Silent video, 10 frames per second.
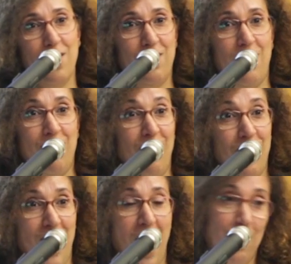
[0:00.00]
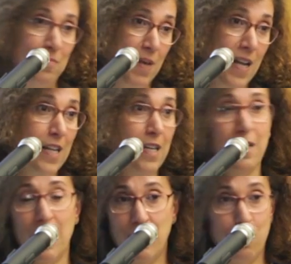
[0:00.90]
that are not Arab,
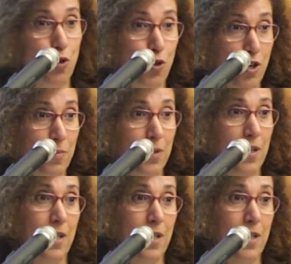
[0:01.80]
mainly in Europe